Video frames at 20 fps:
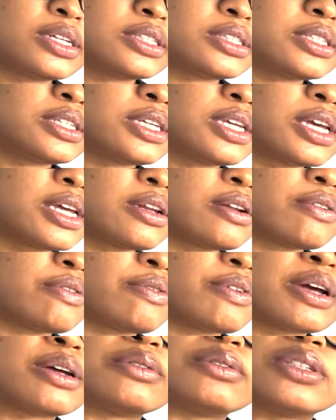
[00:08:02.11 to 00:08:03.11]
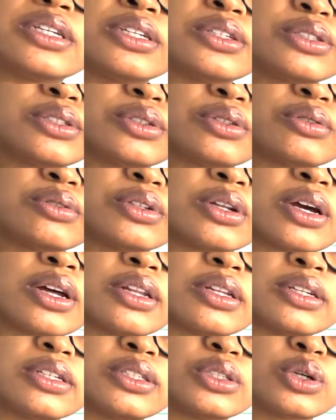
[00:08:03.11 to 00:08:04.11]
to get a foundational
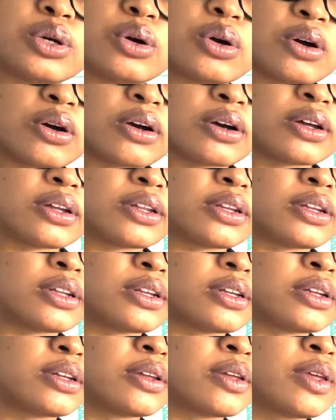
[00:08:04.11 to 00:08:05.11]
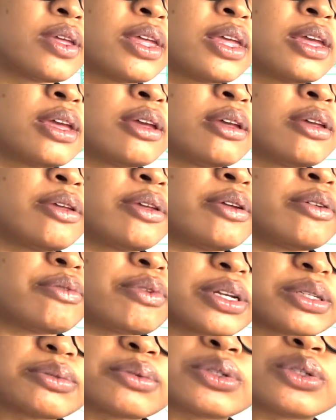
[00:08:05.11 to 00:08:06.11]
knowledge on
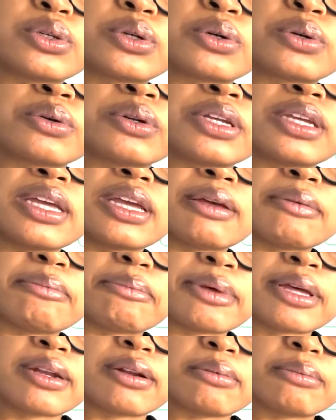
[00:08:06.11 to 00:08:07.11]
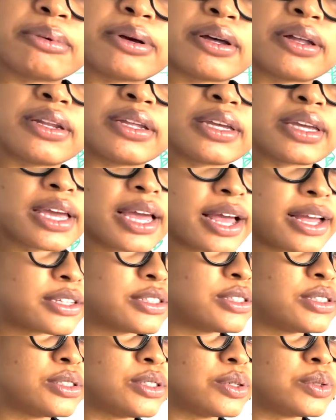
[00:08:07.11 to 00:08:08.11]
respiratory and metabolic
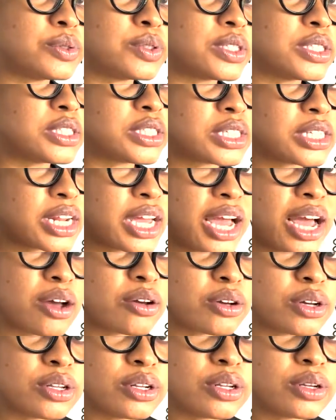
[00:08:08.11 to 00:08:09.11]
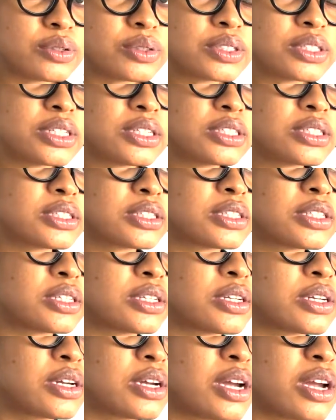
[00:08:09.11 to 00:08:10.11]
acidosis and alkalosis.
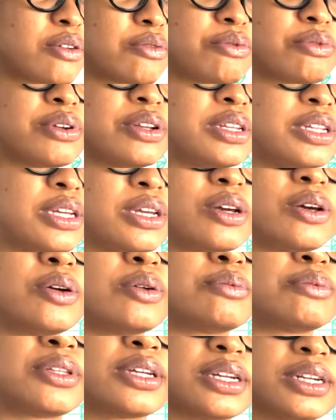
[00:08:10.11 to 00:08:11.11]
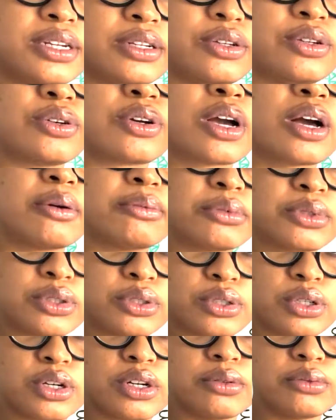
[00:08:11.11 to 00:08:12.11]
I really hope that you come to
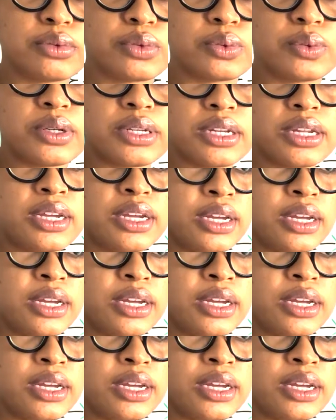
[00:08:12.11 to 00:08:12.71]
terms with